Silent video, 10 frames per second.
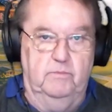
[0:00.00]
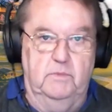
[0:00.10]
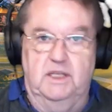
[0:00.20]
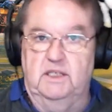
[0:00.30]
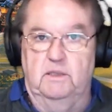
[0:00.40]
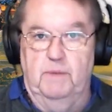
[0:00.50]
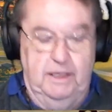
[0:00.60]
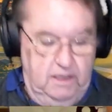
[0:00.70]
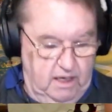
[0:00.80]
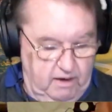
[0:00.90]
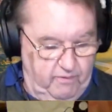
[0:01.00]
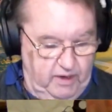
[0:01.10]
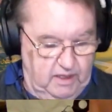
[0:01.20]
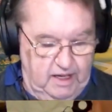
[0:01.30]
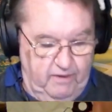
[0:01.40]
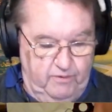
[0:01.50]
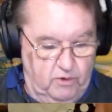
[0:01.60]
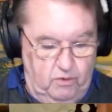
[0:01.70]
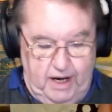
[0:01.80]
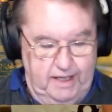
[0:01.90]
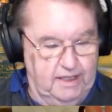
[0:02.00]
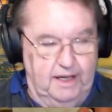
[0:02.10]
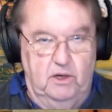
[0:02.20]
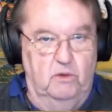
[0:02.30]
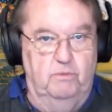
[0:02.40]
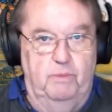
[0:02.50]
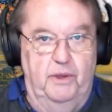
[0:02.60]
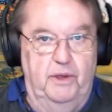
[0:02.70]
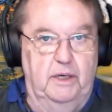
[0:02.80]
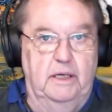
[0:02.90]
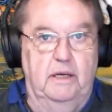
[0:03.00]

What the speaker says: Doesn't matter if it's left or right, I don't bother,